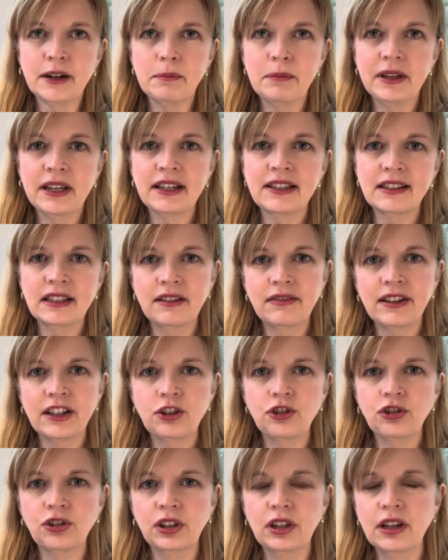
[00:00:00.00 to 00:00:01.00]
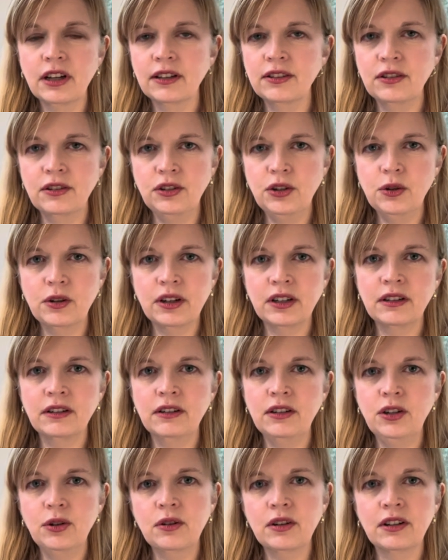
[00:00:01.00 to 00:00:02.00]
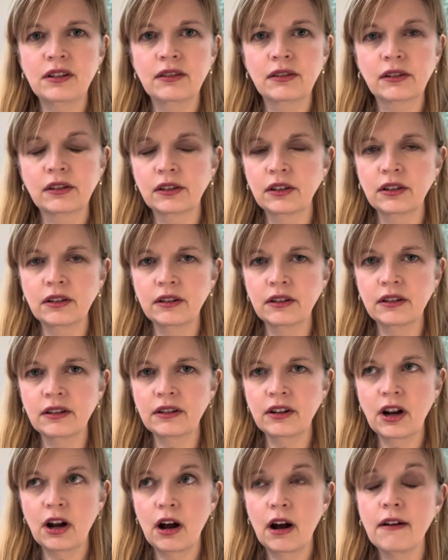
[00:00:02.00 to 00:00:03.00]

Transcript: because eventually, because you can learn